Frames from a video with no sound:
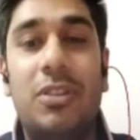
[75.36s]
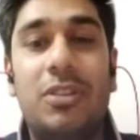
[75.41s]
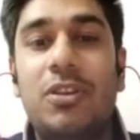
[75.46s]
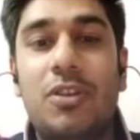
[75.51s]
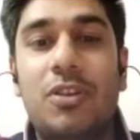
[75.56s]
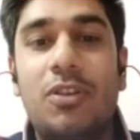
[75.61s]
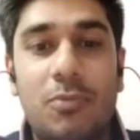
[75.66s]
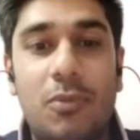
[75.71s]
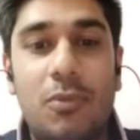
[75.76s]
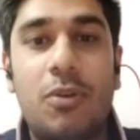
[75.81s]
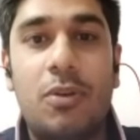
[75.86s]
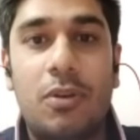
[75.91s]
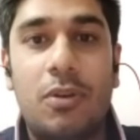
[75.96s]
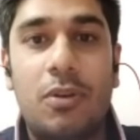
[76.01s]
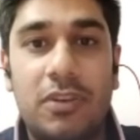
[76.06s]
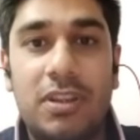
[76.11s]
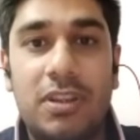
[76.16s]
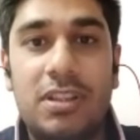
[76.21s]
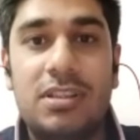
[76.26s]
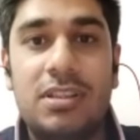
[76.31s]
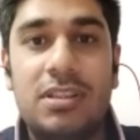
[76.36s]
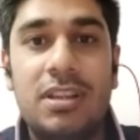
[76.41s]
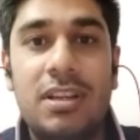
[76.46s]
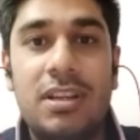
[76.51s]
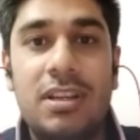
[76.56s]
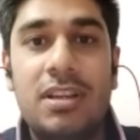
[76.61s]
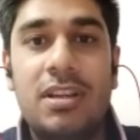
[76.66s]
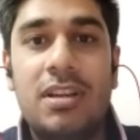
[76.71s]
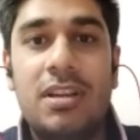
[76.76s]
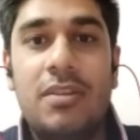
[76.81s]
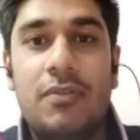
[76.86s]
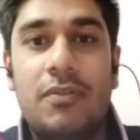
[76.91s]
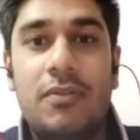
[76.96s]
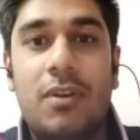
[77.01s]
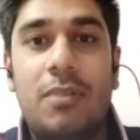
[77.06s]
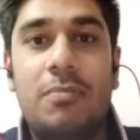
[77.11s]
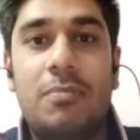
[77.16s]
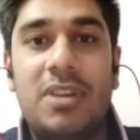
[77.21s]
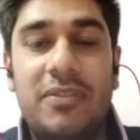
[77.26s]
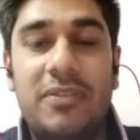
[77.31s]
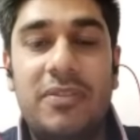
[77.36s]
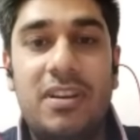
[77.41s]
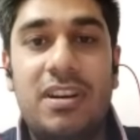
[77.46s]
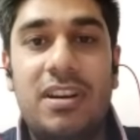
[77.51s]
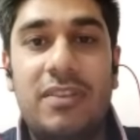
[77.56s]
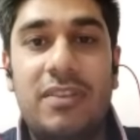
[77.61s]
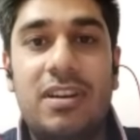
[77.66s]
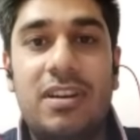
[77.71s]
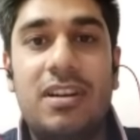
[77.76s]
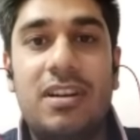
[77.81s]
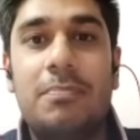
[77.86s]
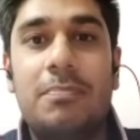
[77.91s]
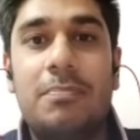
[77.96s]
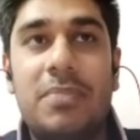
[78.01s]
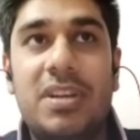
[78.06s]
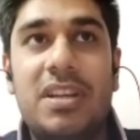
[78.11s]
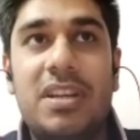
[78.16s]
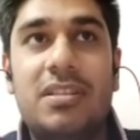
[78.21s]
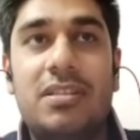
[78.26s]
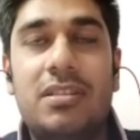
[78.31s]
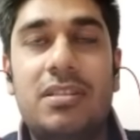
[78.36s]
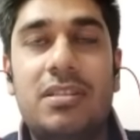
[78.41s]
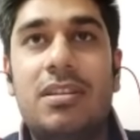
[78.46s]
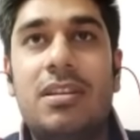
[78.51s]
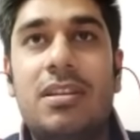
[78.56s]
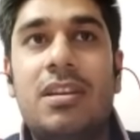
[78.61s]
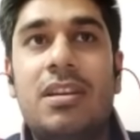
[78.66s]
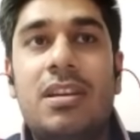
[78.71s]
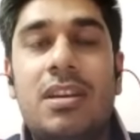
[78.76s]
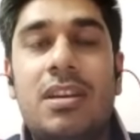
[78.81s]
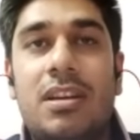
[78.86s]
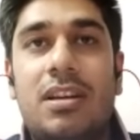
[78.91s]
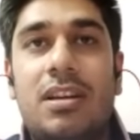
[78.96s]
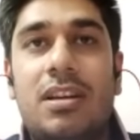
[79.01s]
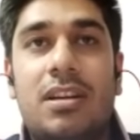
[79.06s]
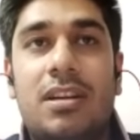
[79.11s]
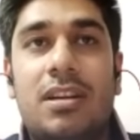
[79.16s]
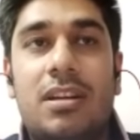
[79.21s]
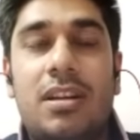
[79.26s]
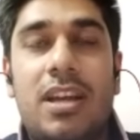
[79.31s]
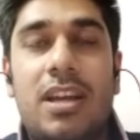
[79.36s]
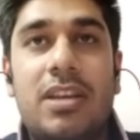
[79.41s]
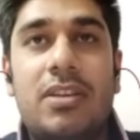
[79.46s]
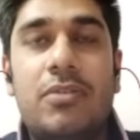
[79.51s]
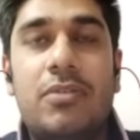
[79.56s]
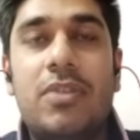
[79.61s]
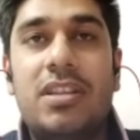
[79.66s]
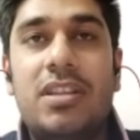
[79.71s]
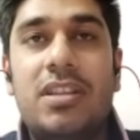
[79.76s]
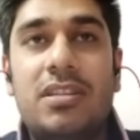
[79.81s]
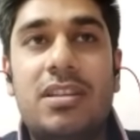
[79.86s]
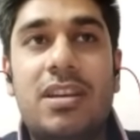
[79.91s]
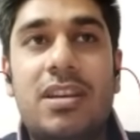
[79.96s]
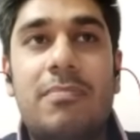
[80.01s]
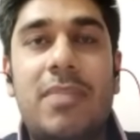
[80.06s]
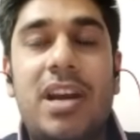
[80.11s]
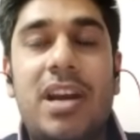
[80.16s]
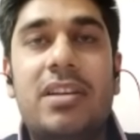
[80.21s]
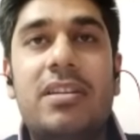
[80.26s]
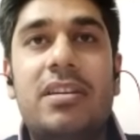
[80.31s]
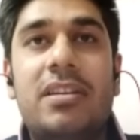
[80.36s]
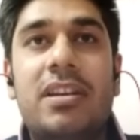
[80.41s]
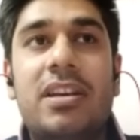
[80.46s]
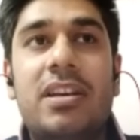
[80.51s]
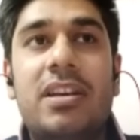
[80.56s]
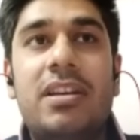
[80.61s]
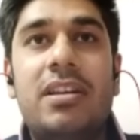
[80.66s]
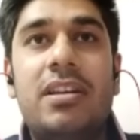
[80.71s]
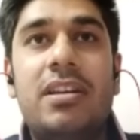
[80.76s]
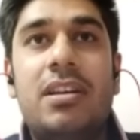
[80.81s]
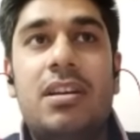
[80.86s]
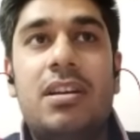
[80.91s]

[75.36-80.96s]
three or more offers from different different companies uh, like you can say Mindtree,